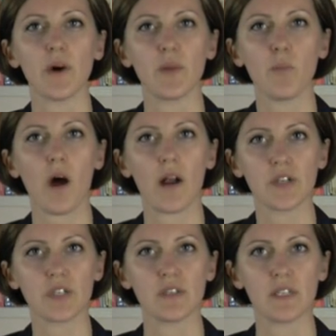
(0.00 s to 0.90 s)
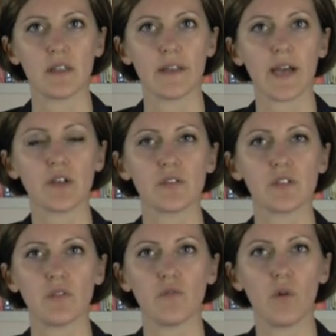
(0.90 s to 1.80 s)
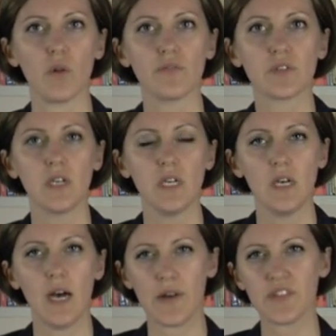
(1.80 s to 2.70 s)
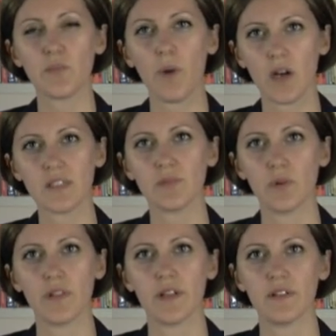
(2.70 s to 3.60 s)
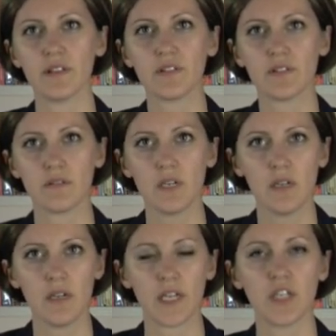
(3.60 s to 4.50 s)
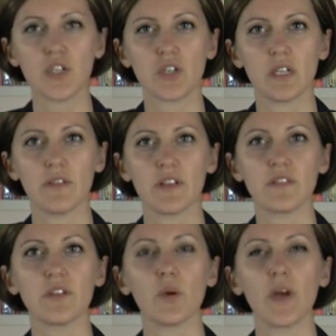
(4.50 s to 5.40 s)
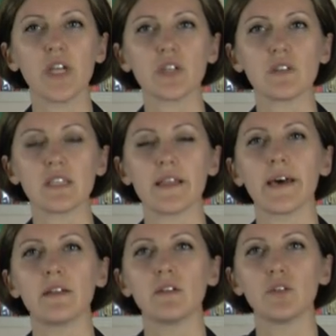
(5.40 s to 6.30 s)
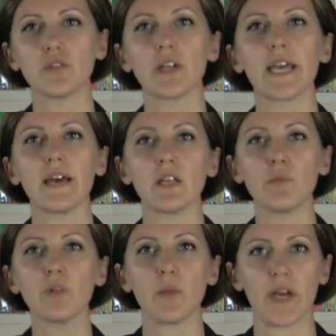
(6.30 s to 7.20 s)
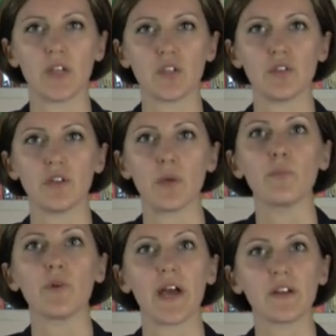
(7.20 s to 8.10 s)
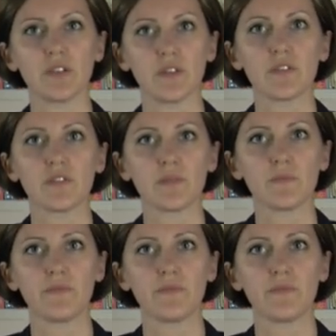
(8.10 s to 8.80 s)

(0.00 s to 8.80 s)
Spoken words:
by the parties and the actors involved, how is it possible that this initiatives and situations then do not get implemented in practice?